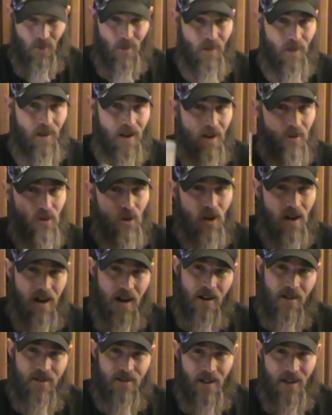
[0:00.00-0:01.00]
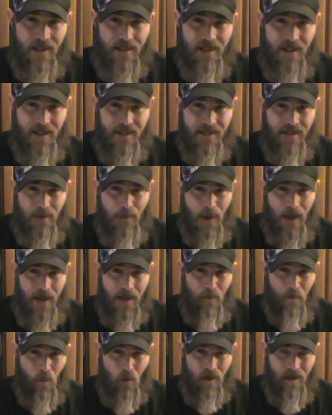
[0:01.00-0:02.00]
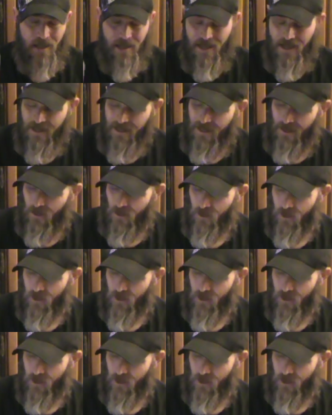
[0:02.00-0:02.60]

larger cards like this to make it more easier